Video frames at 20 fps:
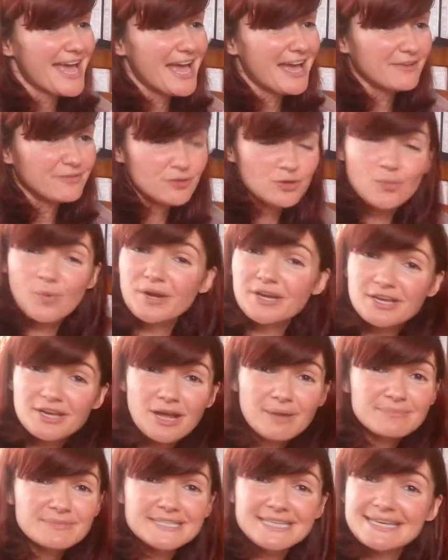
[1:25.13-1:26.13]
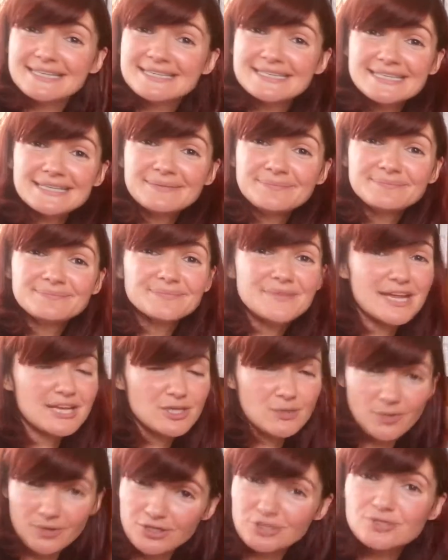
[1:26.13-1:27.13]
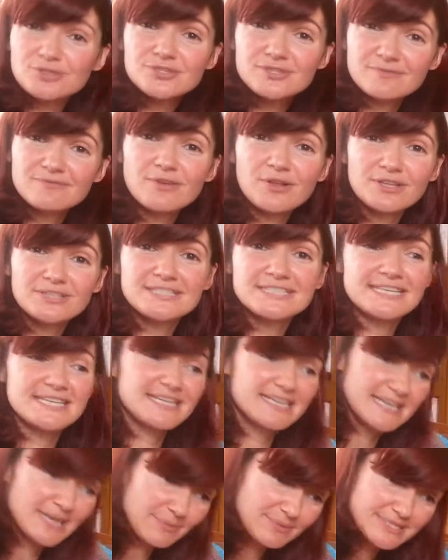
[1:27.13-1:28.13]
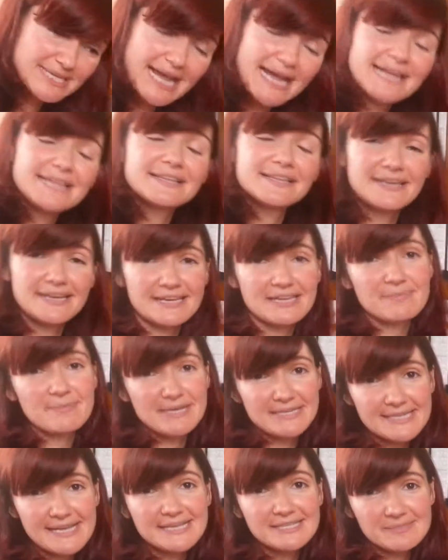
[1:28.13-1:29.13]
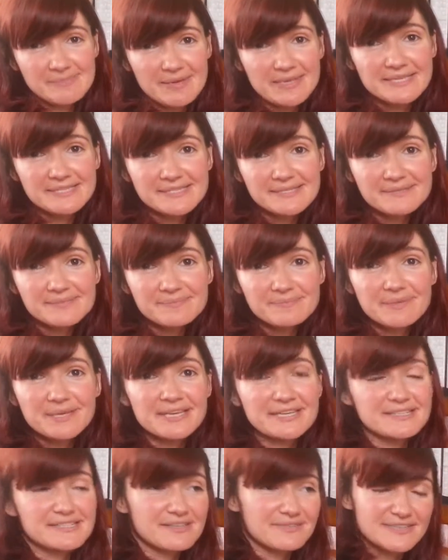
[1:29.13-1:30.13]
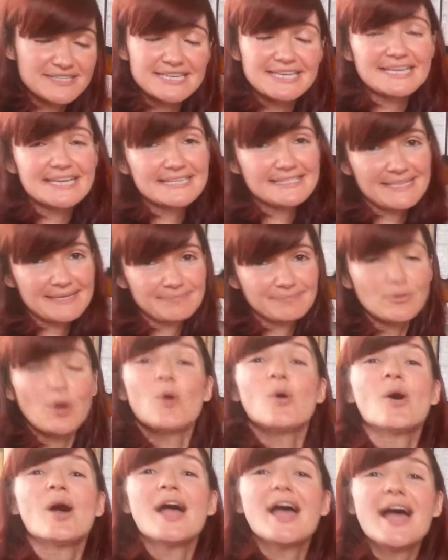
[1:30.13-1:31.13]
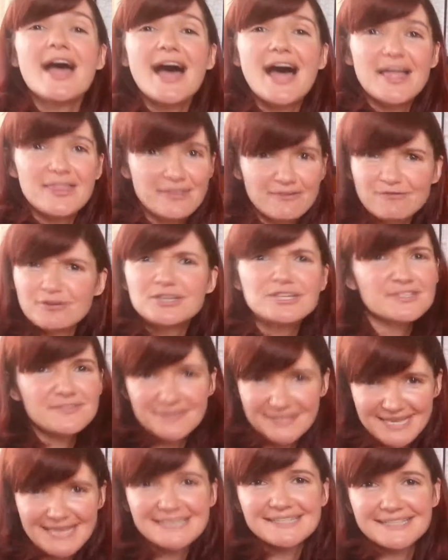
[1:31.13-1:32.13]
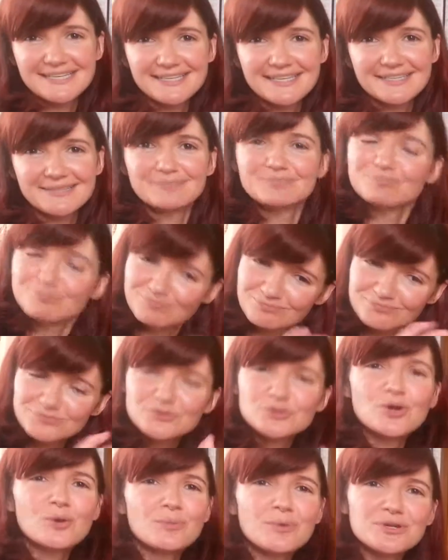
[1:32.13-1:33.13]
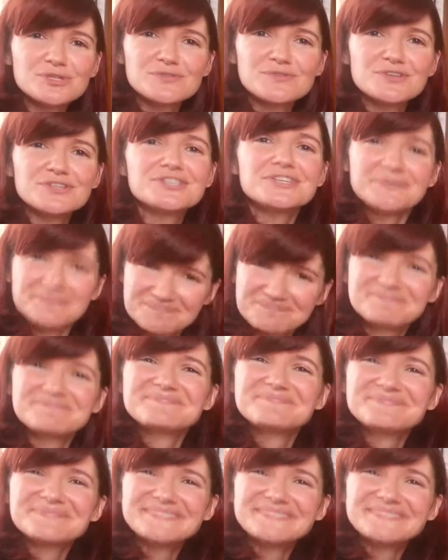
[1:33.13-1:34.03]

if you want to come to India and you want to do some volunteering, I would highly recommend Space because I've had a great time. Oh, and the food is fantastic. Top notch food.